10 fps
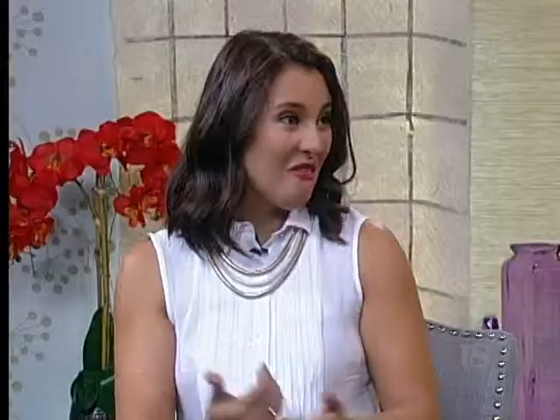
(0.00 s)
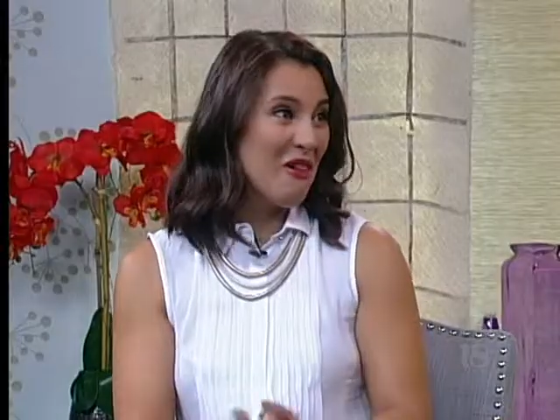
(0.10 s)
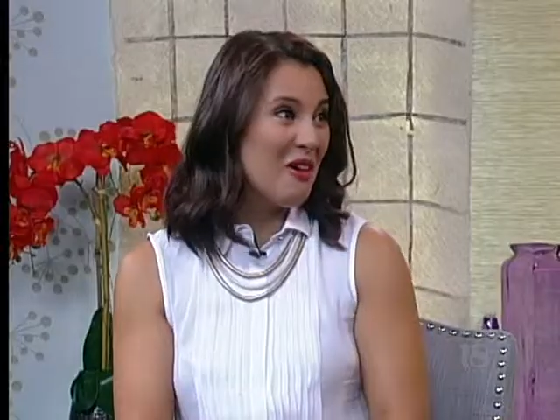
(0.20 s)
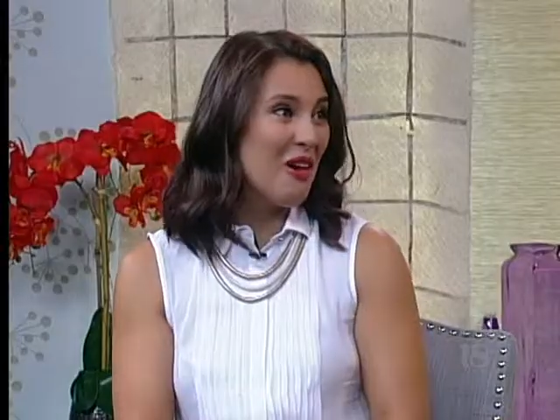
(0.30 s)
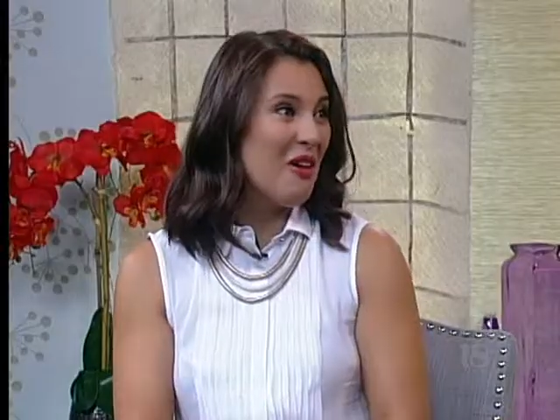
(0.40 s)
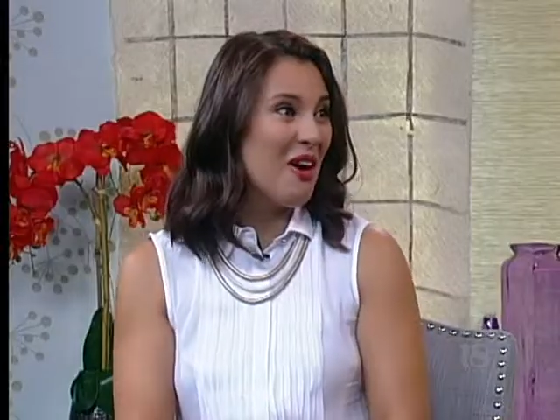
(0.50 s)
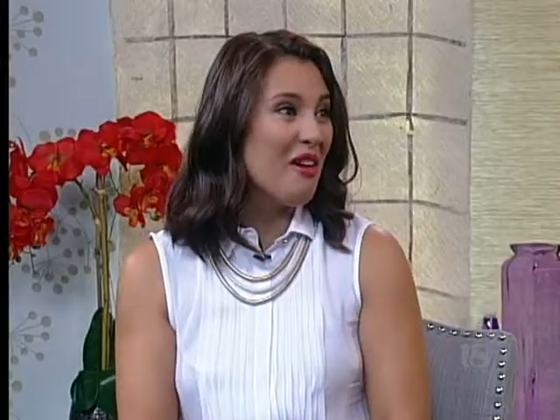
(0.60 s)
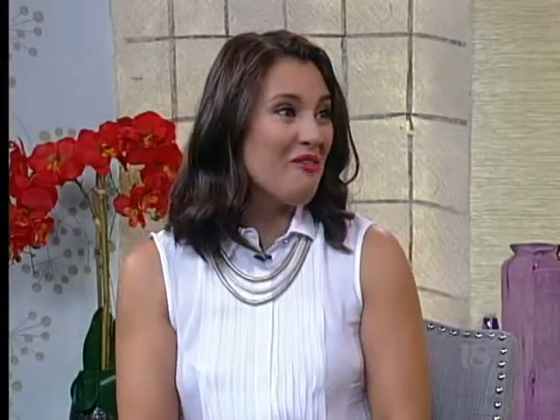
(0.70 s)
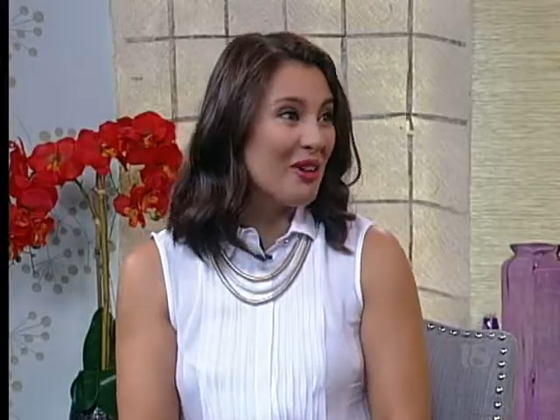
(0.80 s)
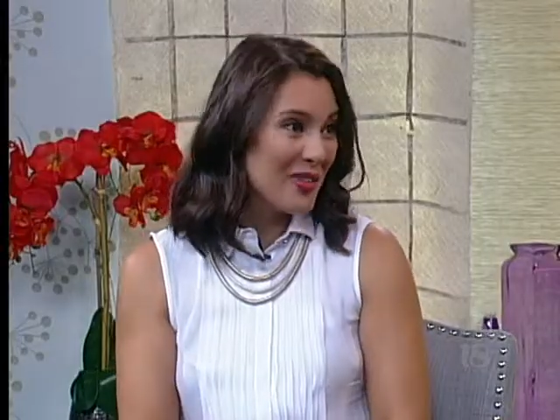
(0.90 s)
a photo
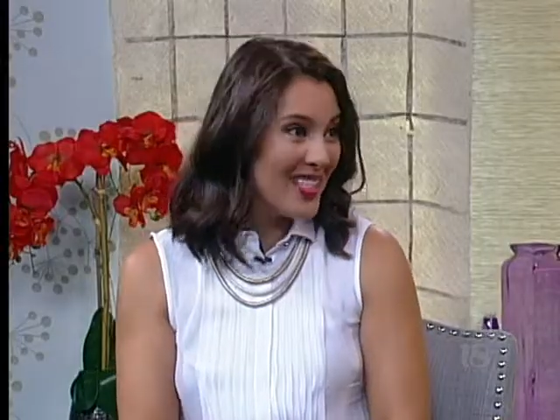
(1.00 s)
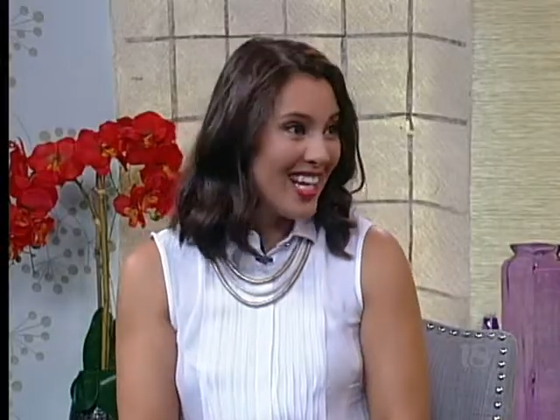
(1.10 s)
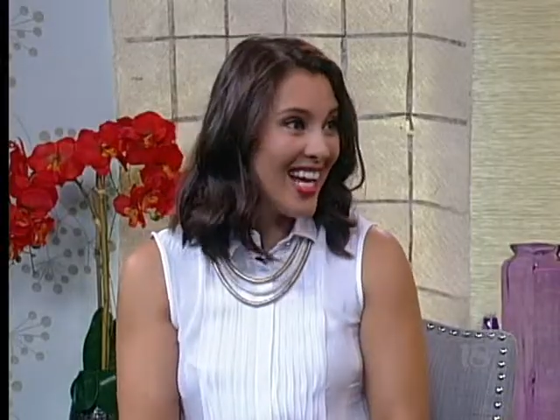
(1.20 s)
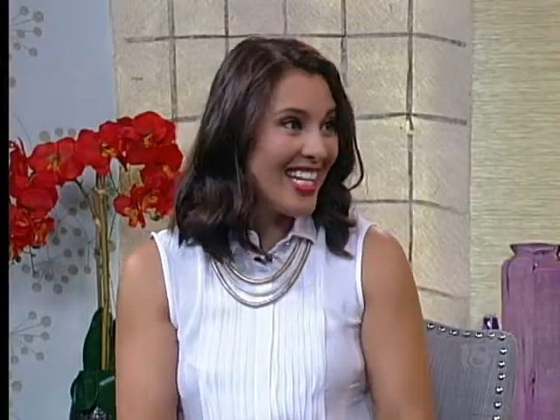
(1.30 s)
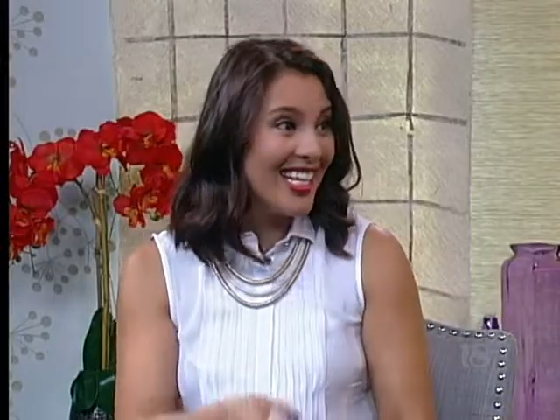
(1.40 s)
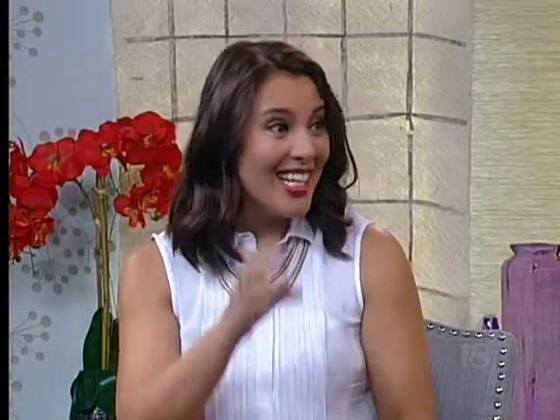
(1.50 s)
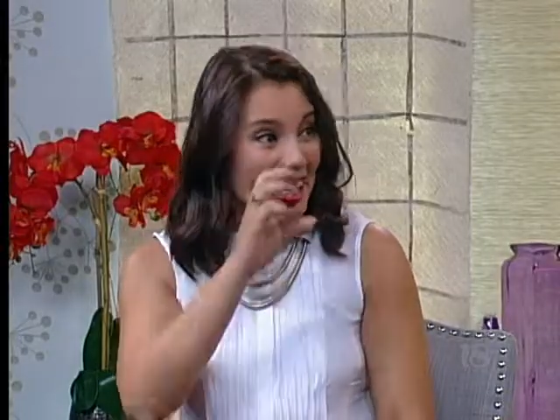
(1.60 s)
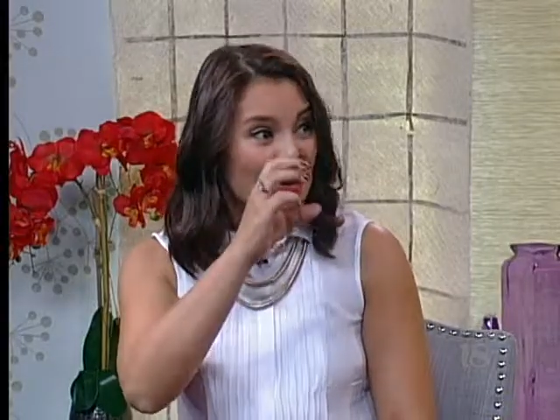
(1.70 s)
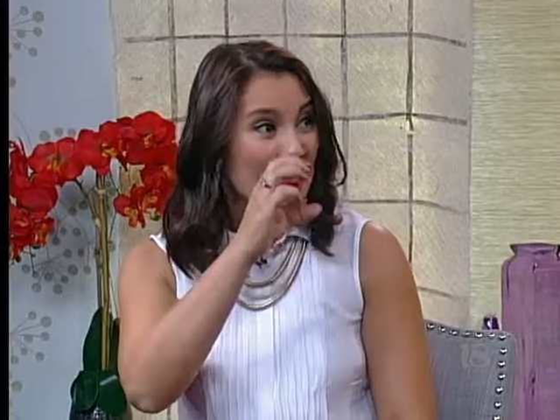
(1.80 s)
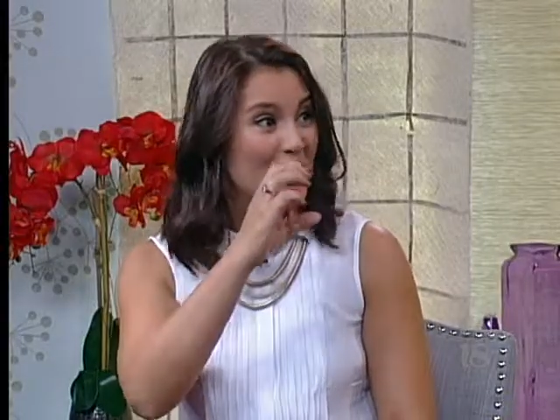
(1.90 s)
of your son eating
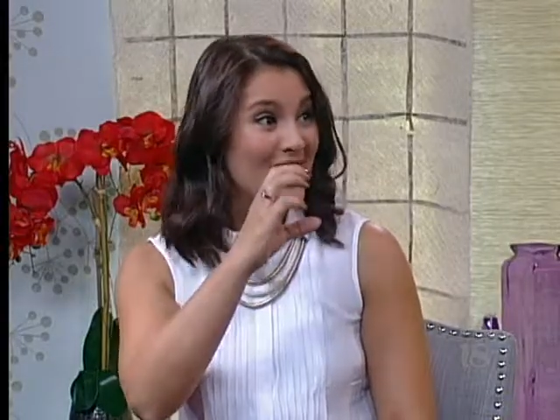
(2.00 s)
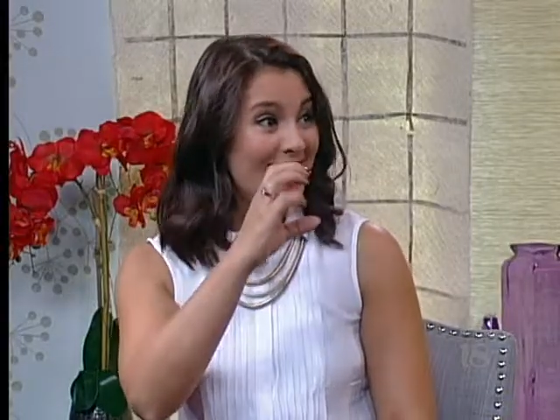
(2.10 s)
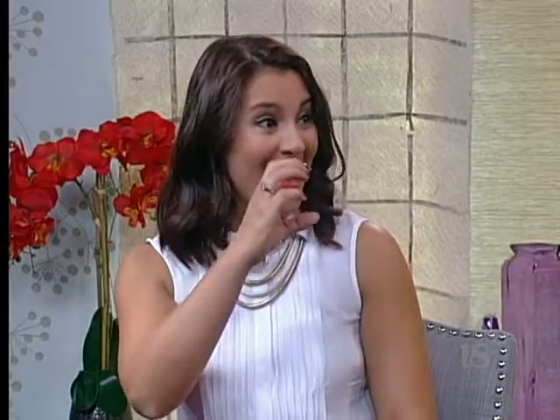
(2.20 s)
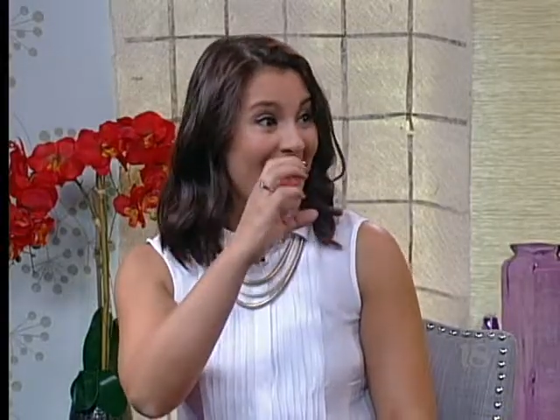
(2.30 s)
a buche.